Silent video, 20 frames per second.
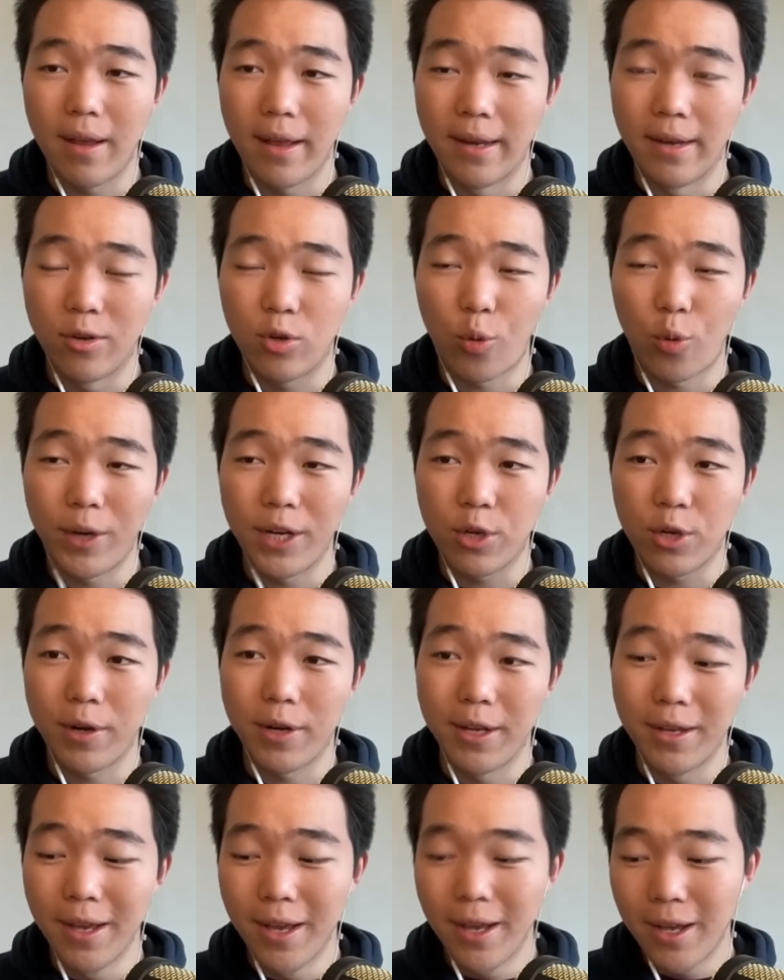in
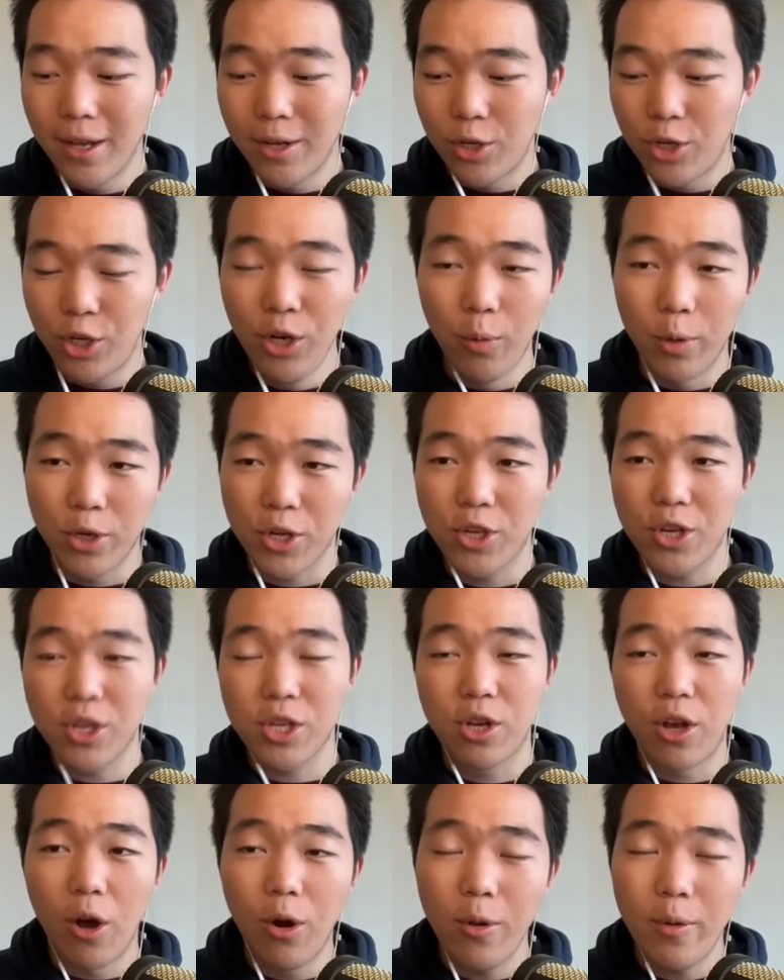2020 too, which is
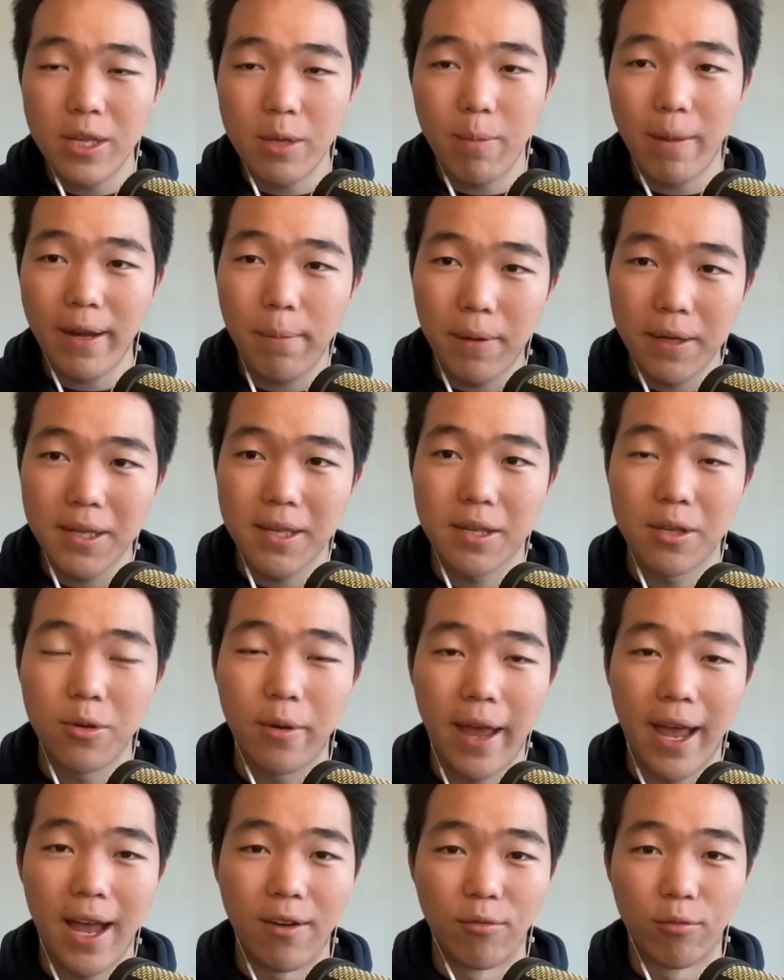just go to as many places you
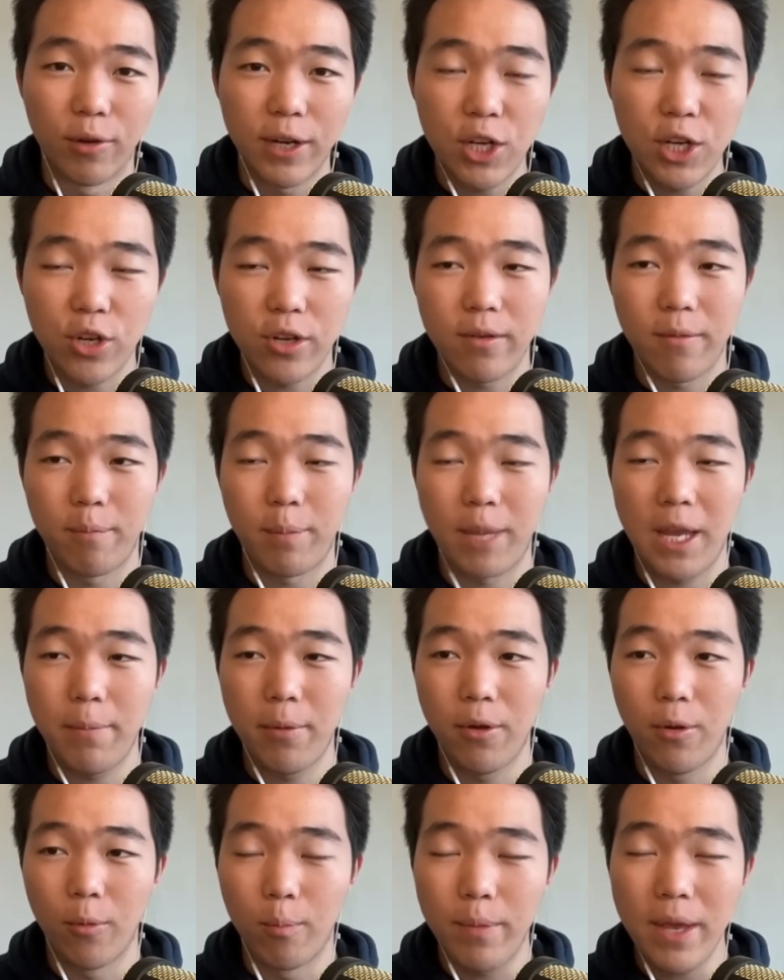can, reach
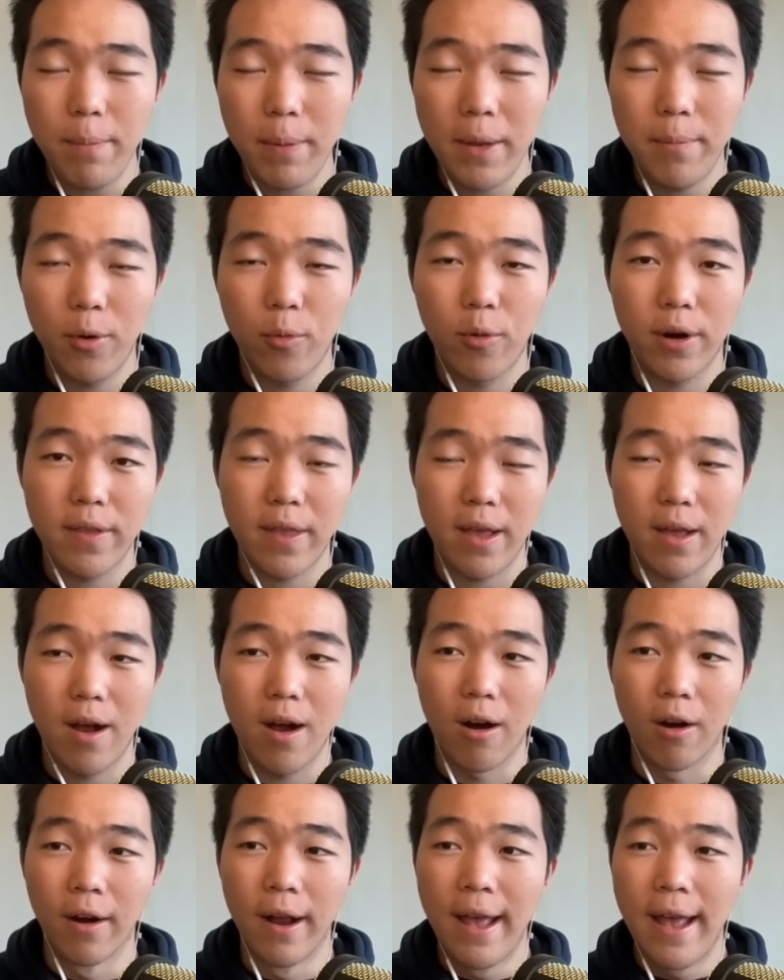people, meet people where they
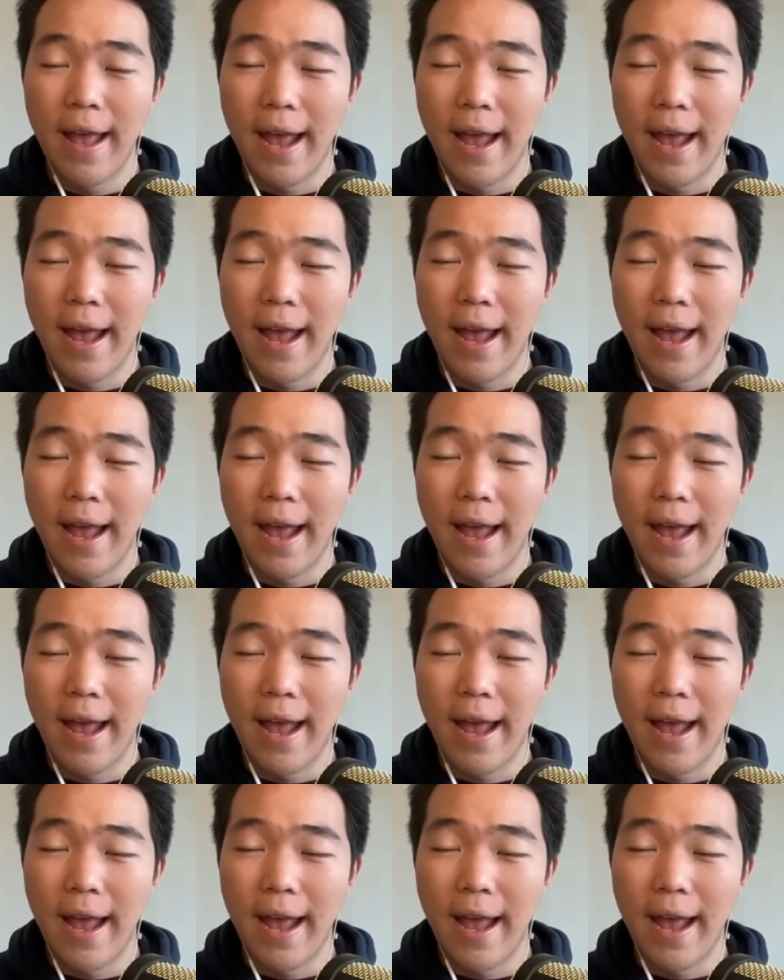are.